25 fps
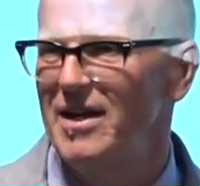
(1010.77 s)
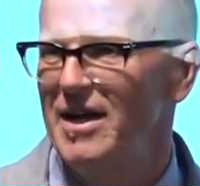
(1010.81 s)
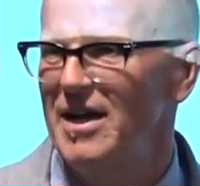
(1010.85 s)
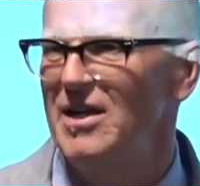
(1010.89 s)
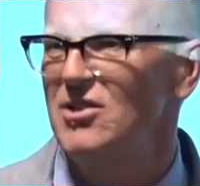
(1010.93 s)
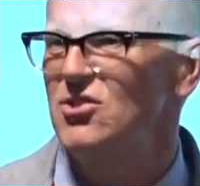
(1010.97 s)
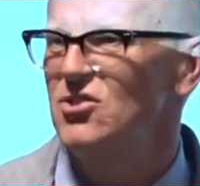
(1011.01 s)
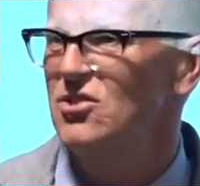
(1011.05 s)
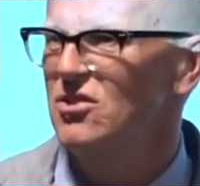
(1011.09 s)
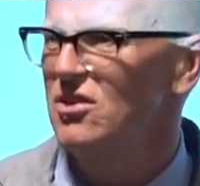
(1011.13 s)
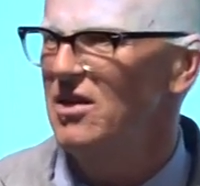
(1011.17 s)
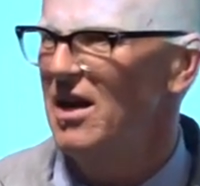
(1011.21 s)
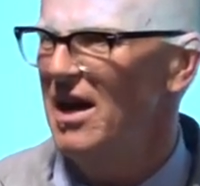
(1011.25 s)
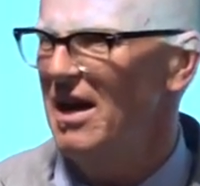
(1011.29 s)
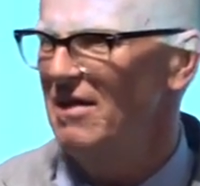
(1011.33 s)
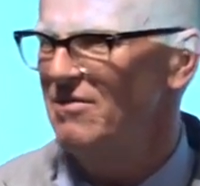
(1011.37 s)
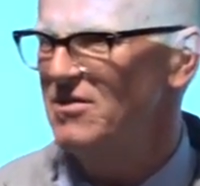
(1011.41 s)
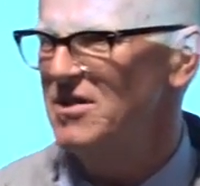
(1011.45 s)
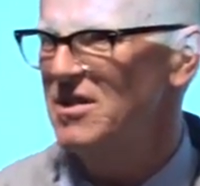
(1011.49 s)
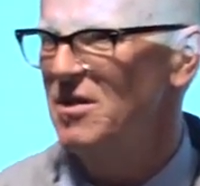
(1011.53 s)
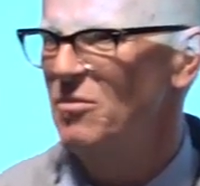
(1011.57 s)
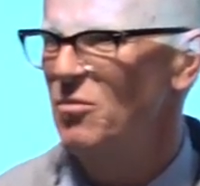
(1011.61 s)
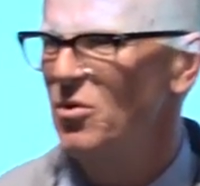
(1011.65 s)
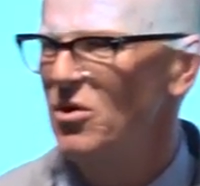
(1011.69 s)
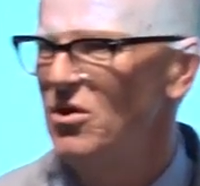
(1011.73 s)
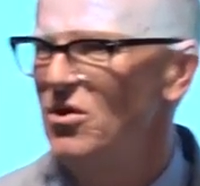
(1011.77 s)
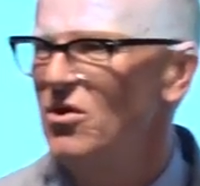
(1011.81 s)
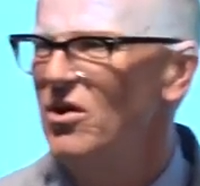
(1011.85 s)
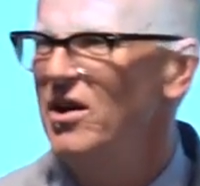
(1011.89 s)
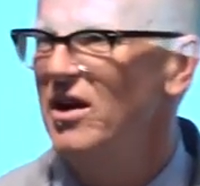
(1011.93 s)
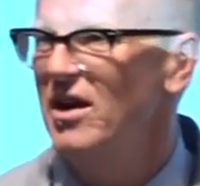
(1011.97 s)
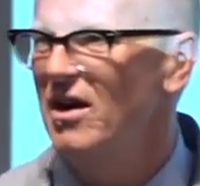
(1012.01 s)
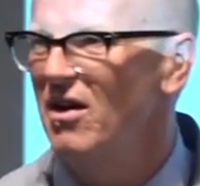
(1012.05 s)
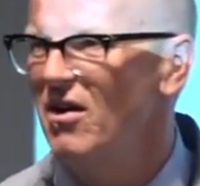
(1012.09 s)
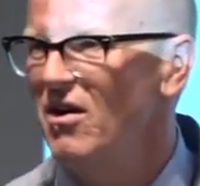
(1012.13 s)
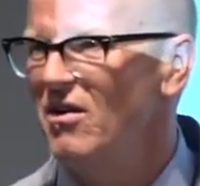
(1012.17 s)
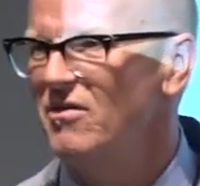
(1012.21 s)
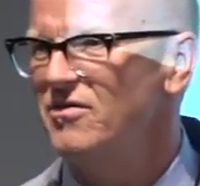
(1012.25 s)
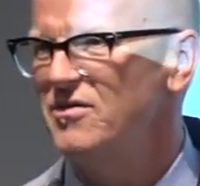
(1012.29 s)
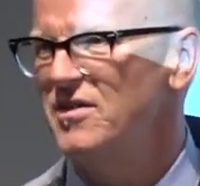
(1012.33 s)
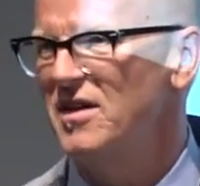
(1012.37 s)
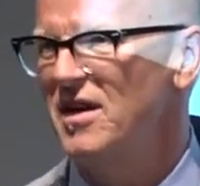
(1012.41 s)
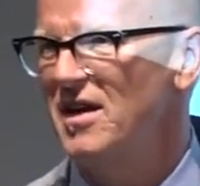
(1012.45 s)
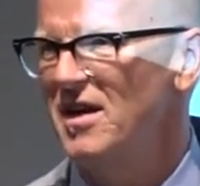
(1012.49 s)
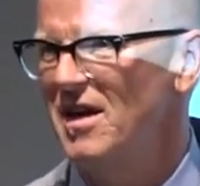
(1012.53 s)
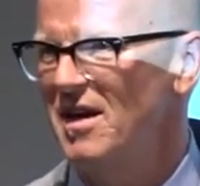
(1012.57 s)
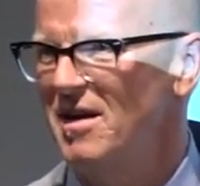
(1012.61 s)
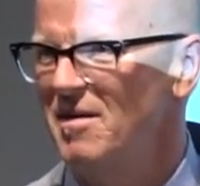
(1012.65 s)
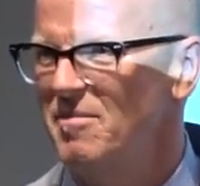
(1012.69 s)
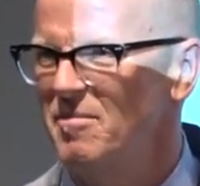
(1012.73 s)
He should have someone looking after
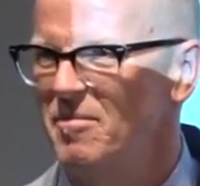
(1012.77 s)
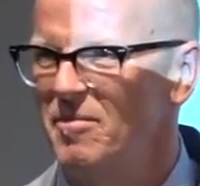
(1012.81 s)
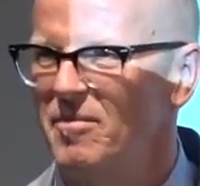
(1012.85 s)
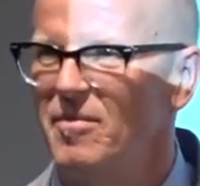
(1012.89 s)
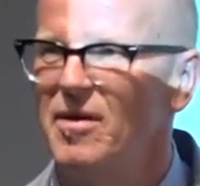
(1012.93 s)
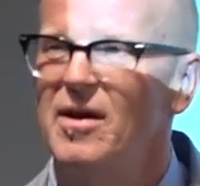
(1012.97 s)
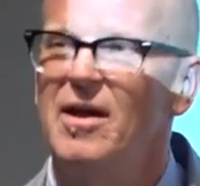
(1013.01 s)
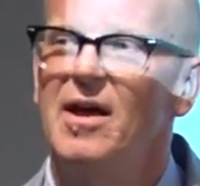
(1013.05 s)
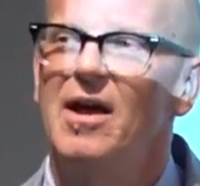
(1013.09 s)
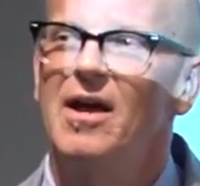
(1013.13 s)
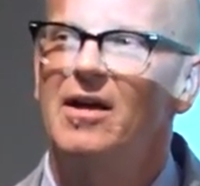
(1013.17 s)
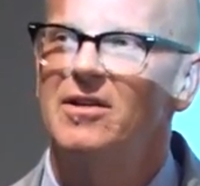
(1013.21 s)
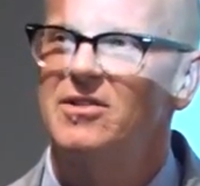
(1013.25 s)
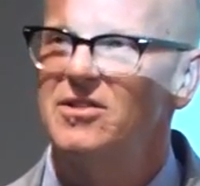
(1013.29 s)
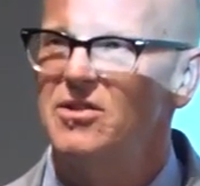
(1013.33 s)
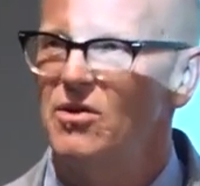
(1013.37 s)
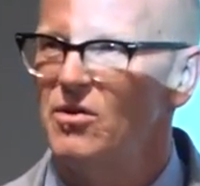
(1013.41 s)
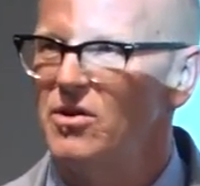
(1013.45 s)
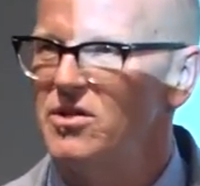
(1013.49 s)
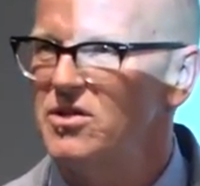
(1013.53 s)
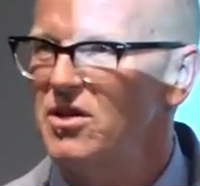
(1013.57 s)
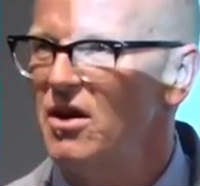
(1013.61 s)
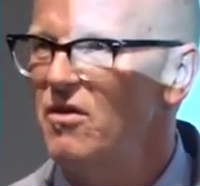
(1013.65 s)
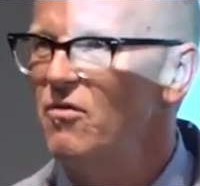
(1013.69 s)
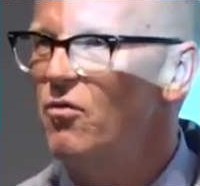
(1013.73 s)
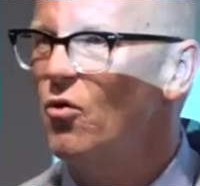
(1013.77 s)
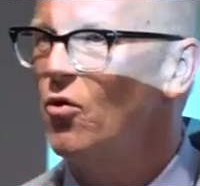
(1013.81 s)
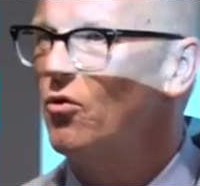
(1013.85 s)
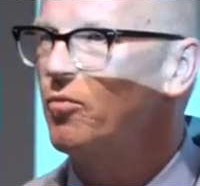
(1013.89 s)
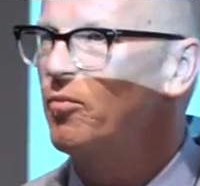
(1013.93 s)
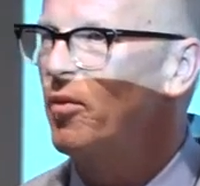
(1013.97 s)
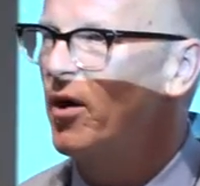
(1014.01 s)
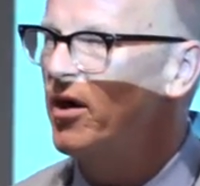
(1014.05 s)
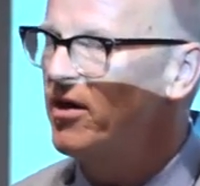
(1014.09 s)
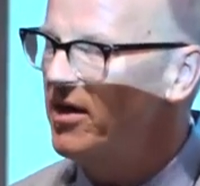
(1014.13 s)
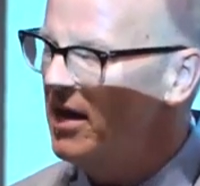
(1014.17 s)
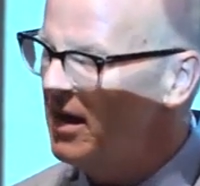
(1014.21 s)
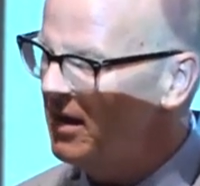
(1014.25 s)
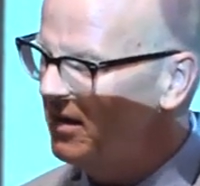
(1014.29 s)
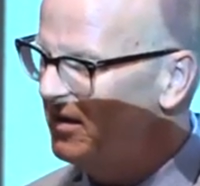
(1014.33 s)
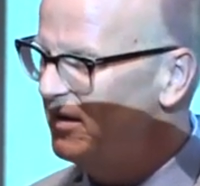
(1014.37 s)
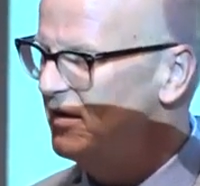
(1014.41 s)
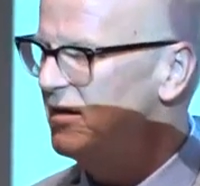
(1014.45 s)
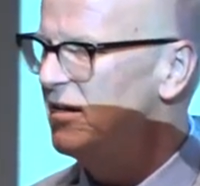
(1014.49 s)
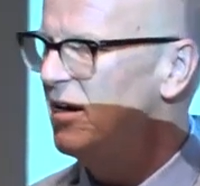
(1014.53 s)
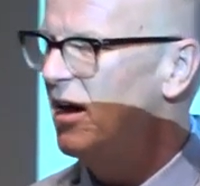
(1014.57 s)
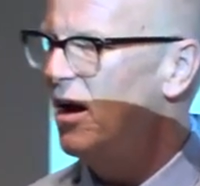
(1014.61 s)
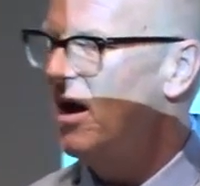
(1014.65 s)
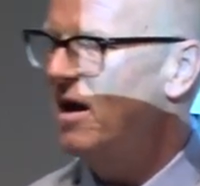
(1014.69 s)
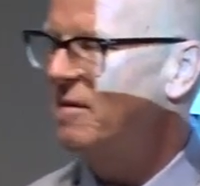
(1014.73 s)
him, so on and so forth. But
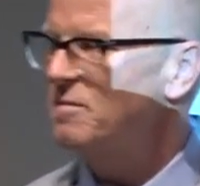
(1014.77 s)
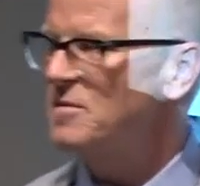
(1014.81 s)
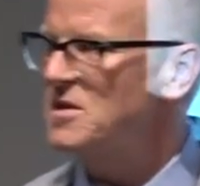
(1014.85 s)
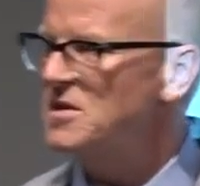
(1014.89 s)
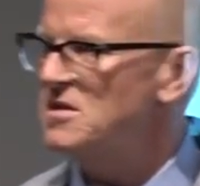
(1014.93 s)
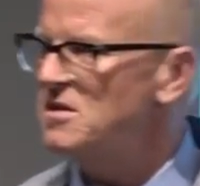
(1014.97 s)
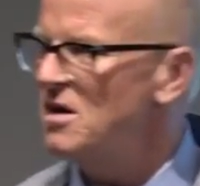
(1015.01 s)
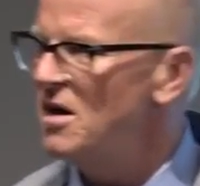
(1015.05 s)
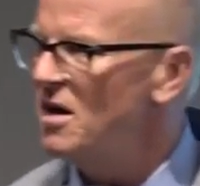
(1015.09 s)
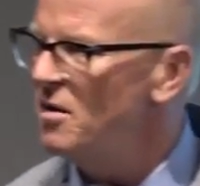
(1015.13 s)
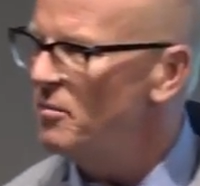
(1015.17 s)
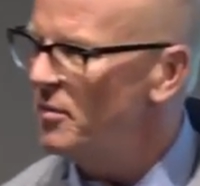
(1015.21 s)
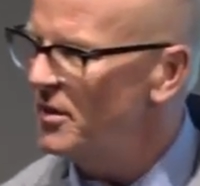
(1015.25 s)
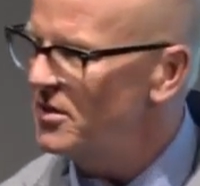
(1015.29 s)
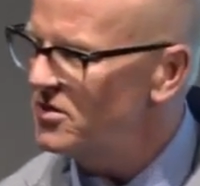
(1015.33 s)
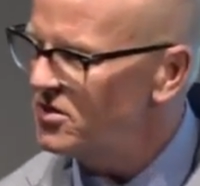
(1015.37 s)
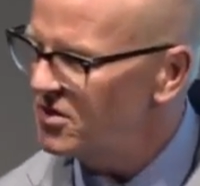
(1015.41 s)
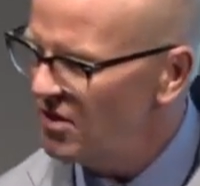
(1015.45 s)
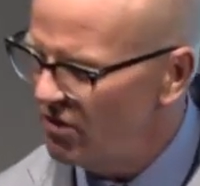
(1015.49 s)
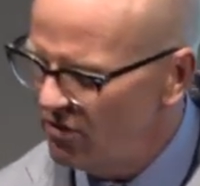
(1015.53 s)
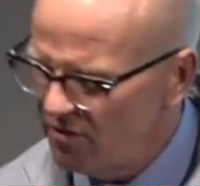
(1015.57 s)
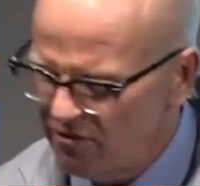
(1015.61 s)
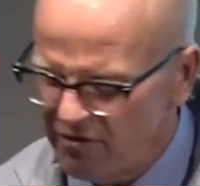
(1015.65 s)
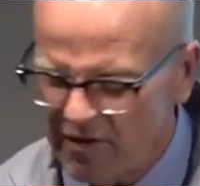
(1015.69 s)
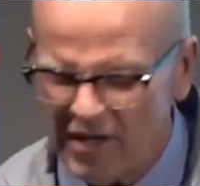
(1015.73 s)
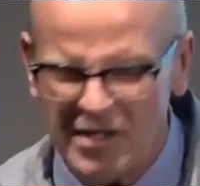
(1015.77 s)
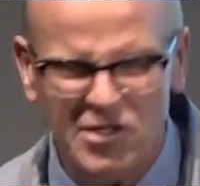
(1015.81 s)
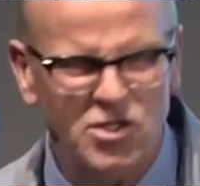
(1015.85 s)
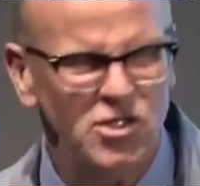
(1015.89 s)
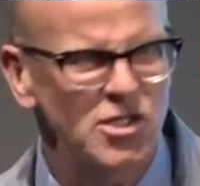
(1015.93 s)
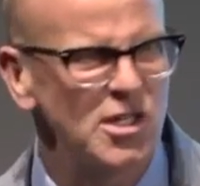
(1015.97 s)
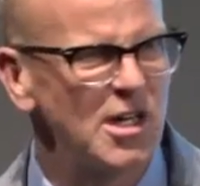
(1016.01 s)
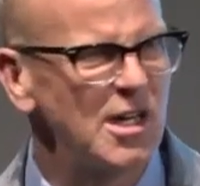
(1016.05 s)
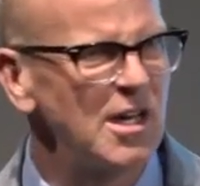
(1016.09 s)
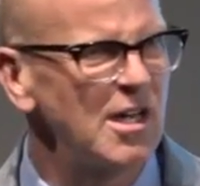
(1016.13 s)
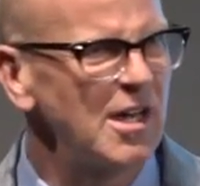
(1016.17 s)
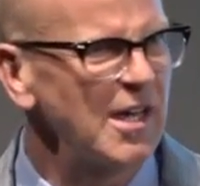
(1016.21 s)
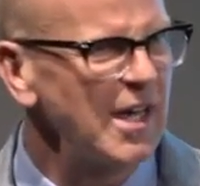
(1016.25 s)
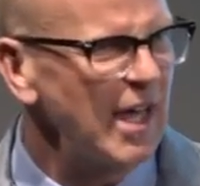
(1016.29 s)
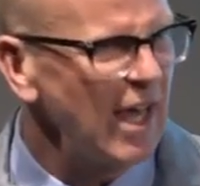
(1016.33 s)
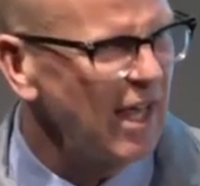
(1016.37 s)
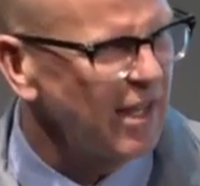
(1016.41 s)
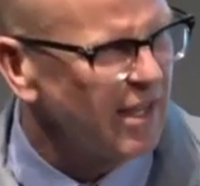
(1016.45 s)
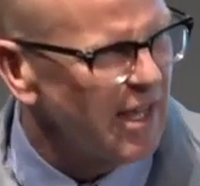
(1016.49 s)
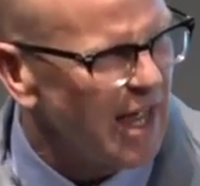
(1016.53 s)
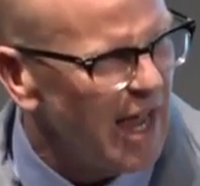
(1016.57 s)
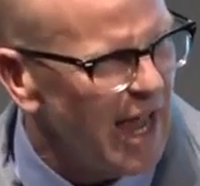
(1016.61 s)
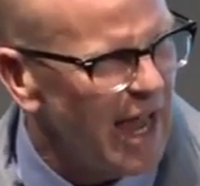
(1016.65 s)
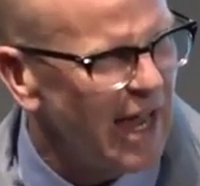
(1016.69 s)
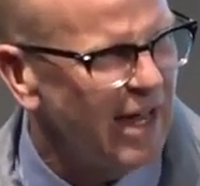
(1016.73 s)
then I'm determined, so eventually I
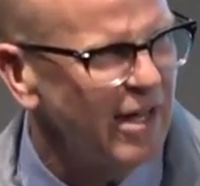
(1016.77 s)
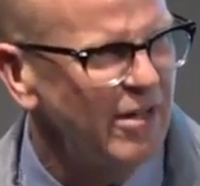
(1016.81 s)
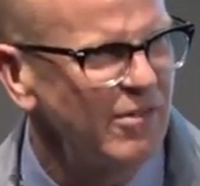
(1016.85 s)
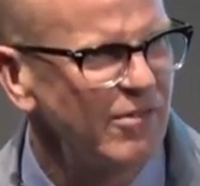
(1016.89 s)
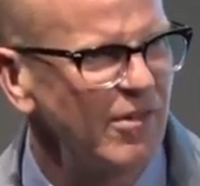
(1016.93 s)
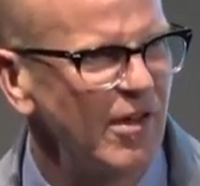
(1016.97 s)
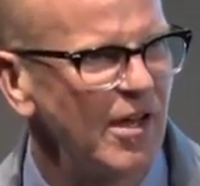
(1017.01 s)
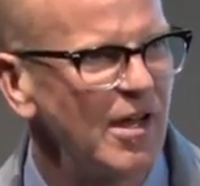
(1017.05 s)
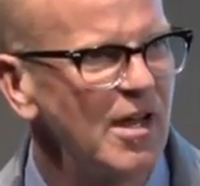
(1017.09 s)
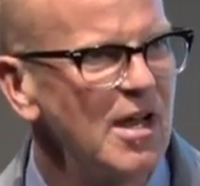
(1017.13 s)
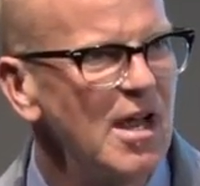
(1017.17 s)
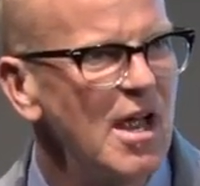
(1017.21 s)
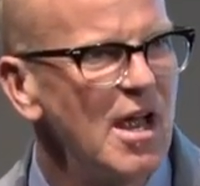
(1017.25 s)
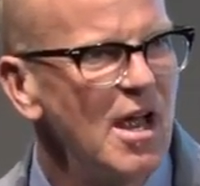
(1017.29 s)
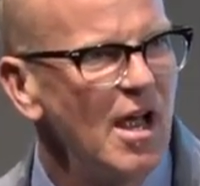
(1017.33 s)
get the hang of it.